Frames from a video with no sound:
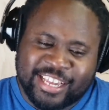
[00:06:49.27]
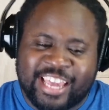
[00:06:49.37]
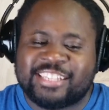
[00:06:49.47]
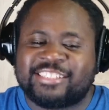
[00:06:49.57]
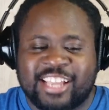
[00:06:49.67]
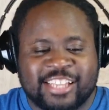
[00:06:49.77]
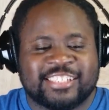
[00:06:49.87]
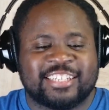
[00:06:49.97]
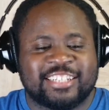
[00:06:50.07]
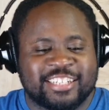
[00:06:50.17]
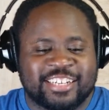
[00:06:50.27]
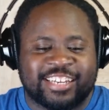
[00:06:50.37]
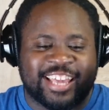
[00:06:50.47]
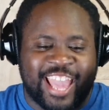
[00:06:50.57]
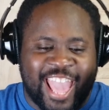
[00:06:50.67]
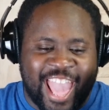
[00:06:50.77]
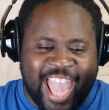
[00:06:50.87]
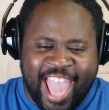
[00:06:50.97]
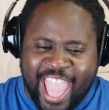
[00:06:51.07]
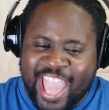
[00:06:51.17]
It doesn't look
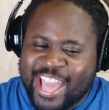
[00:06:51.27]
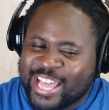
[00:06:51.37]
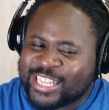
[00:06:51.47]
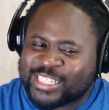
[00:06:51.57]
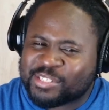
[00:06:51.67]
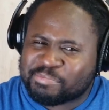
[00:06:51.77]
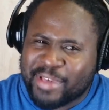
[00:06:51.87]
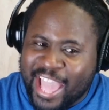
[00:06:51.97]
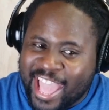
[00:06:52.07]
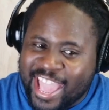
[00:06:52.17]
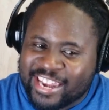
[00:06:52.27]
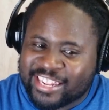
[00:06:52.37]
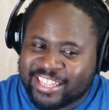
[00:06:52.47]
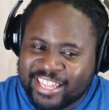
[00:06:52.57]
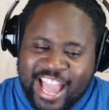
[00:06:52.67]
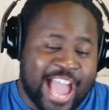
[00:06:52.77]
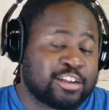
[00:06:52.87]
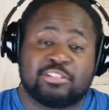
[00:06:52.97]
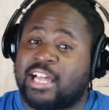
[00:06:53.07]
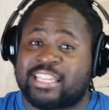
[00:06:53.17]
as bad. I
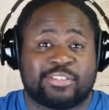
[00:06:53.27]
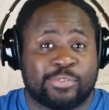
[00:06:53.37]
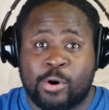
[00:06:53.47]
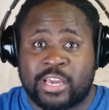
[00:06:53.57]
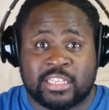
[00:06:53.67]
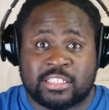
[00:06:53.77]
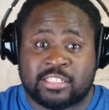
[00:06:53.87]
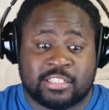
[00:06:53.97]
don't like the voice.